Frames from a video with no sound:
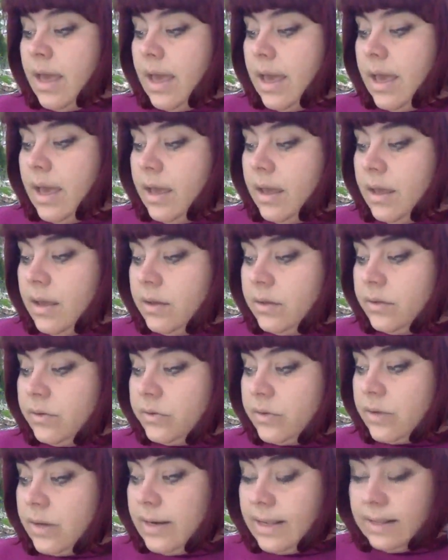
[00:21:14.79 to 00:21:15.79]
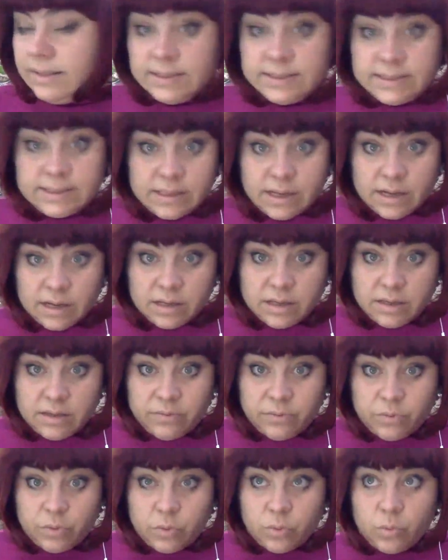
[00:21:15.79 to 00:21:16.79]
and let the sun
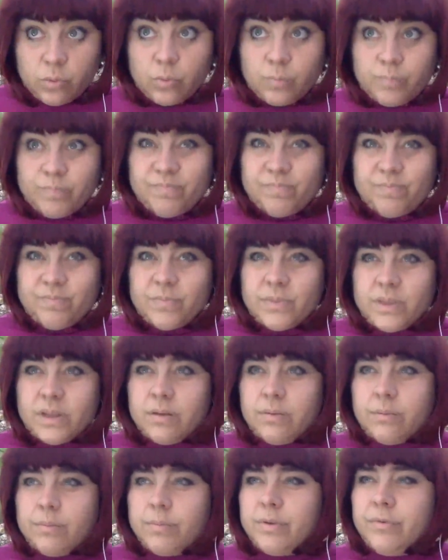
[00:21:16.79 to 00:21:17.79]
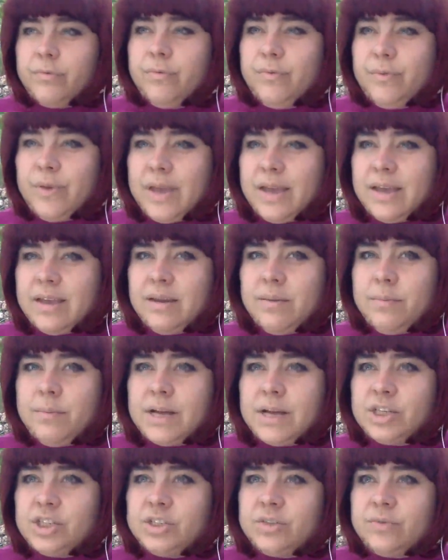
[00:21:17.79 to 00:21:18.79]
give you very
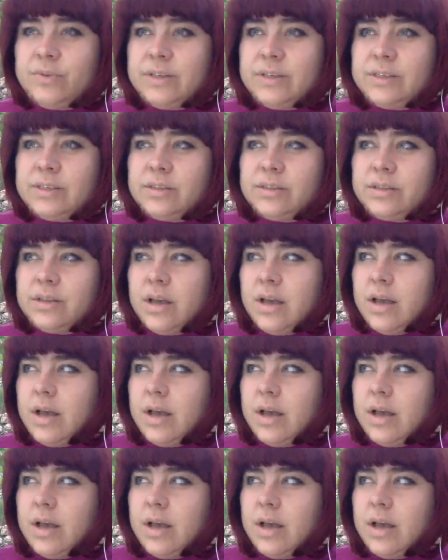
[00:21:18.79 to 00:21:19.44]
much of its